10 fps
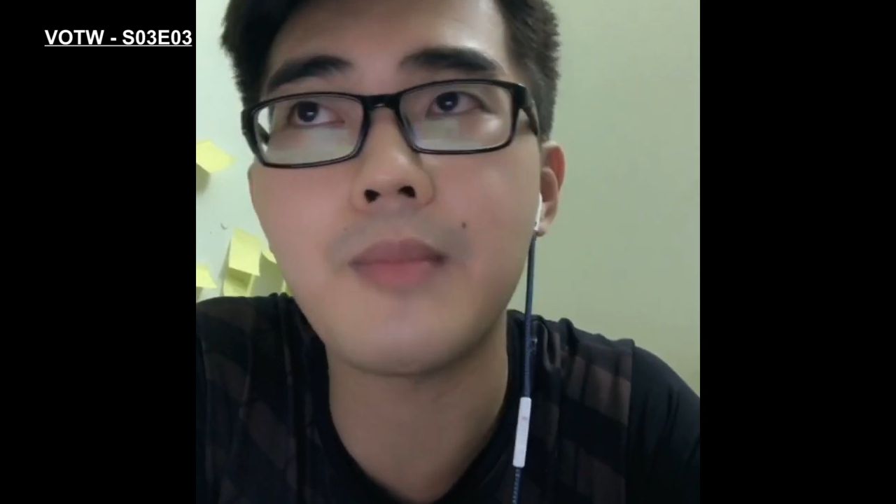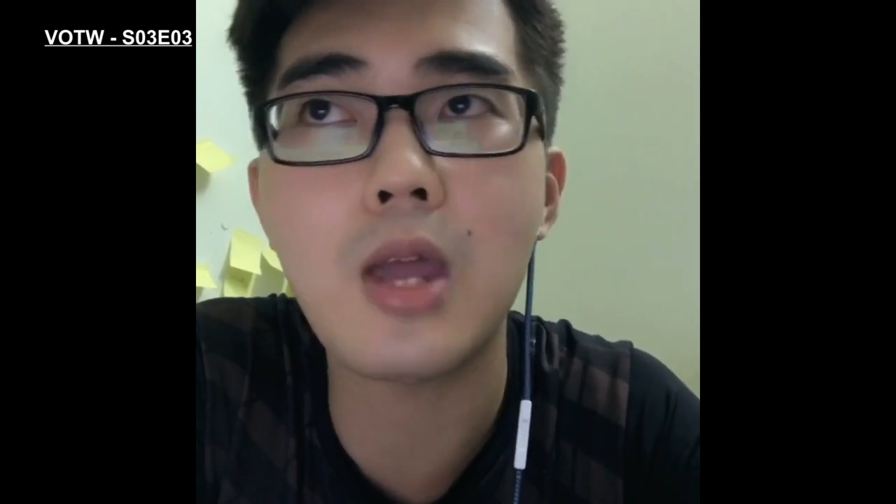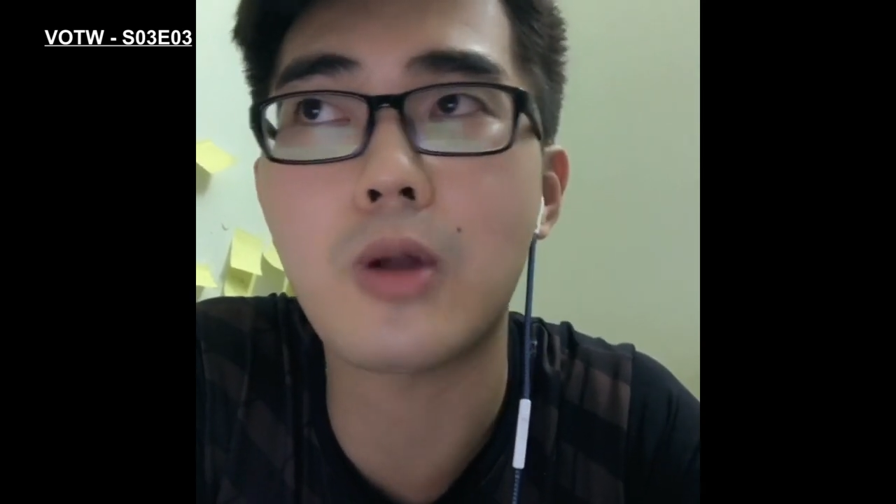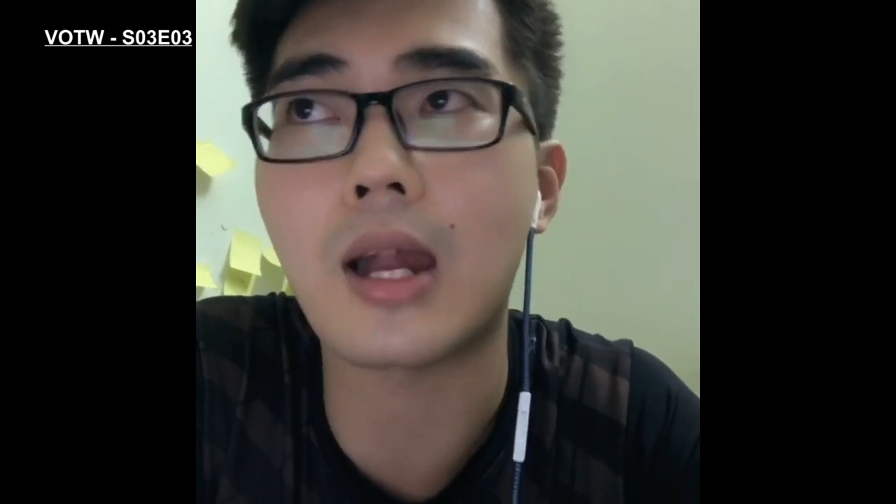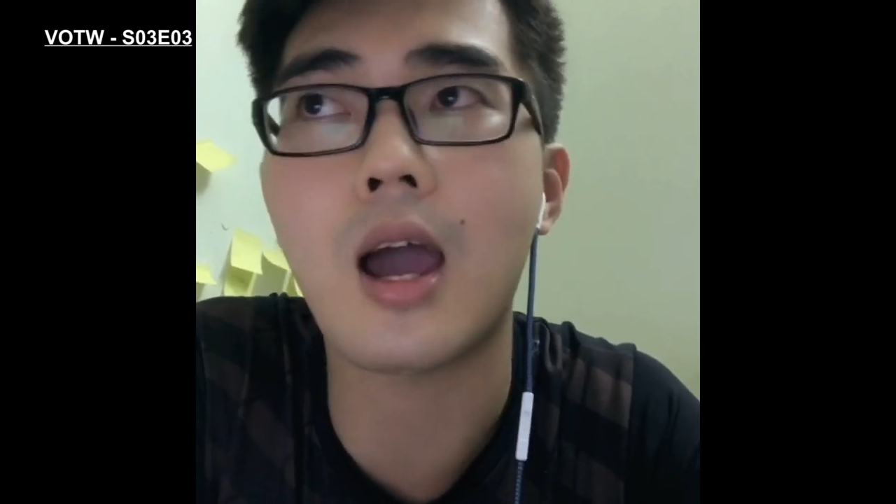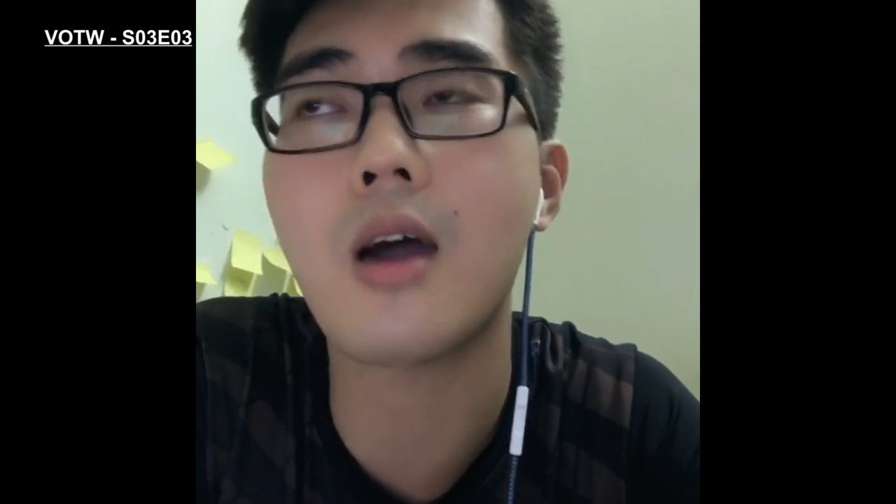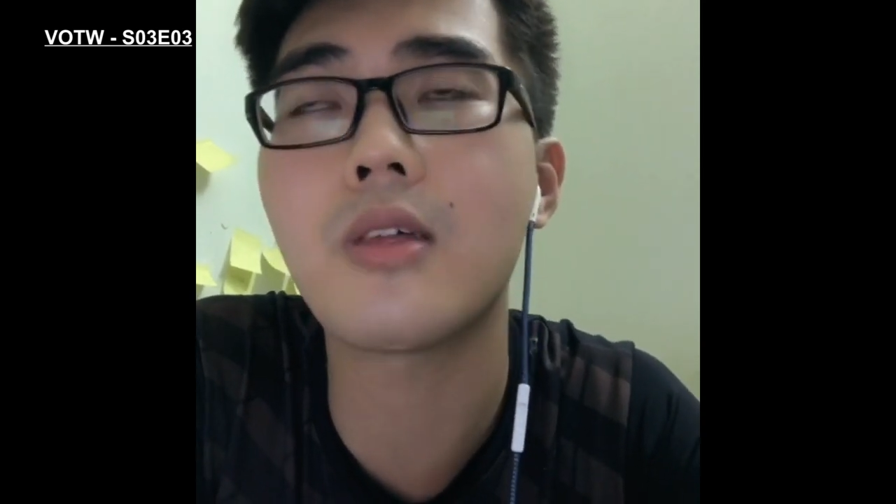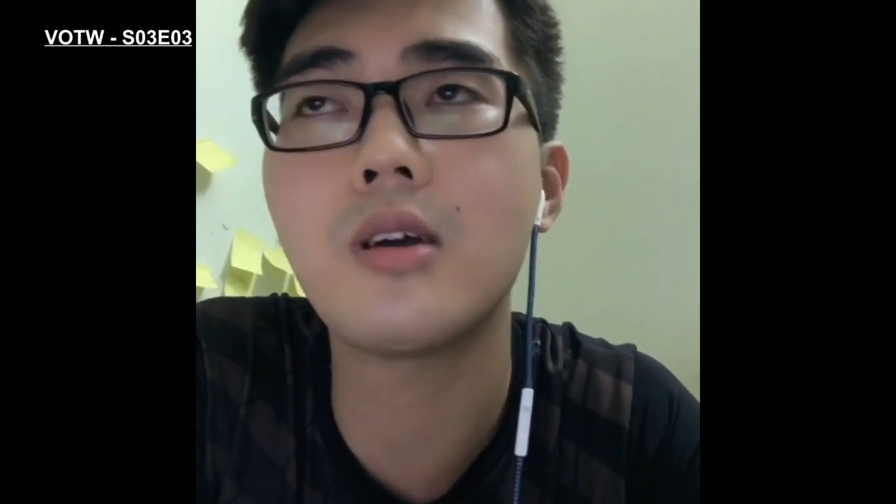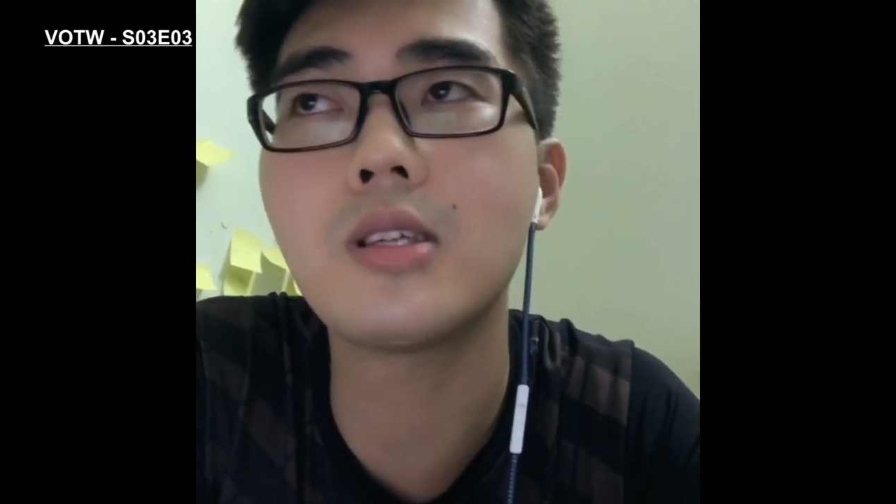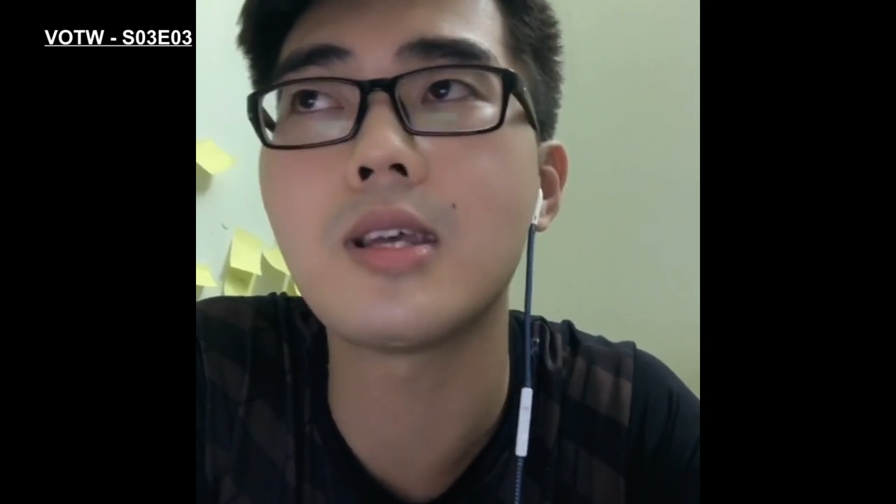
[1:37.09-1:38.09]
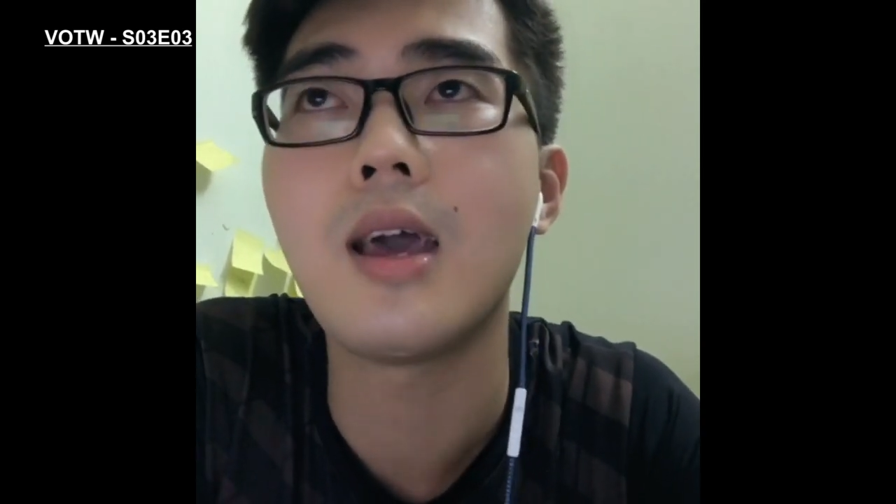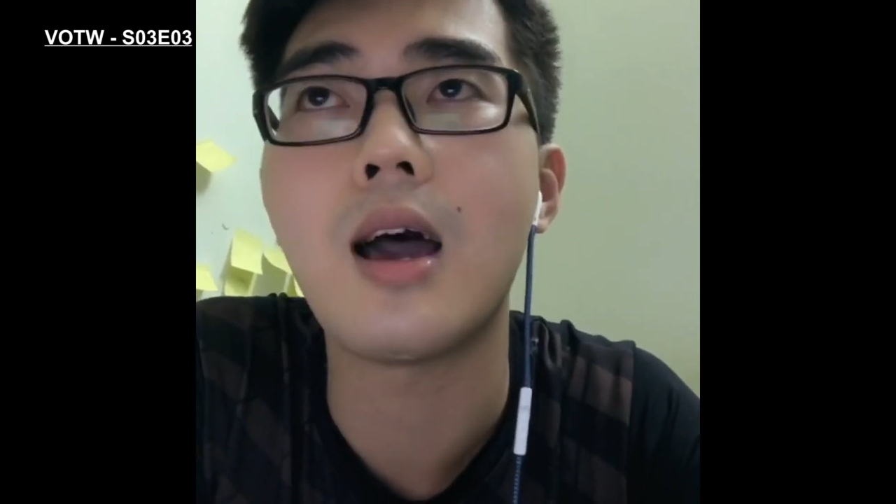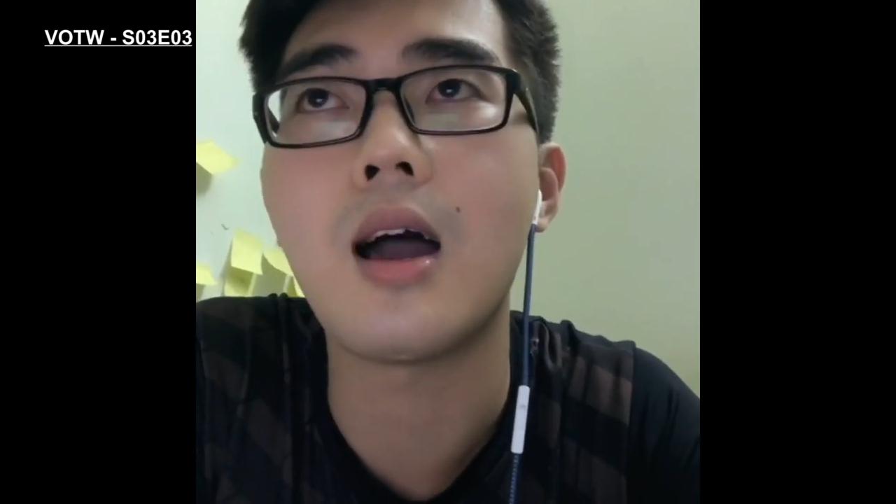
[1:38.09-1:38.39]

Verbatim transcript: myriad others.